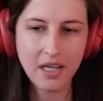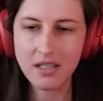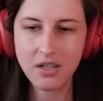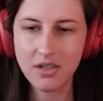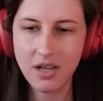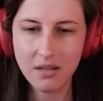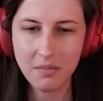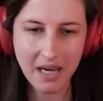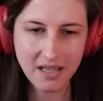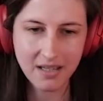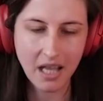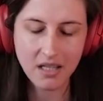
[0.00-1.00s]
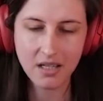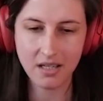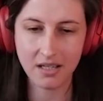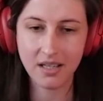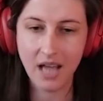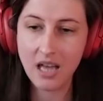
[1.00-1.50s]
it just doesn't make sense to
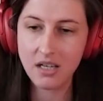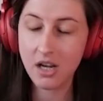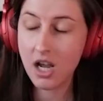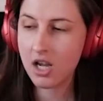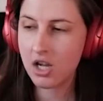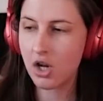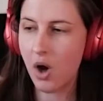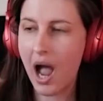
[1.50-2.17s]
send, you know,